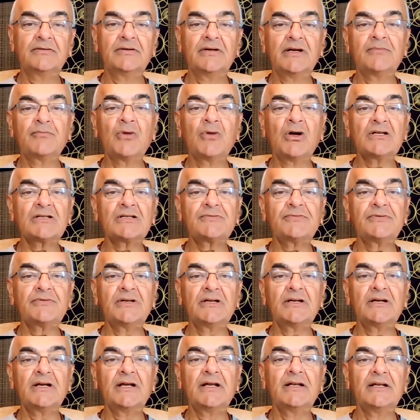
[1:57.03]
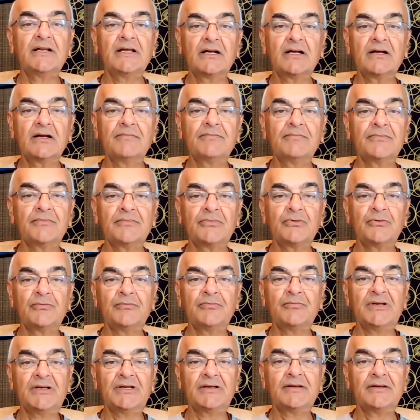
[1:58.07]
atmosphere, and they come to
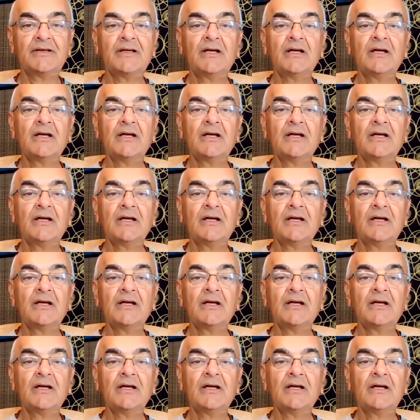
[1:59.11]
me.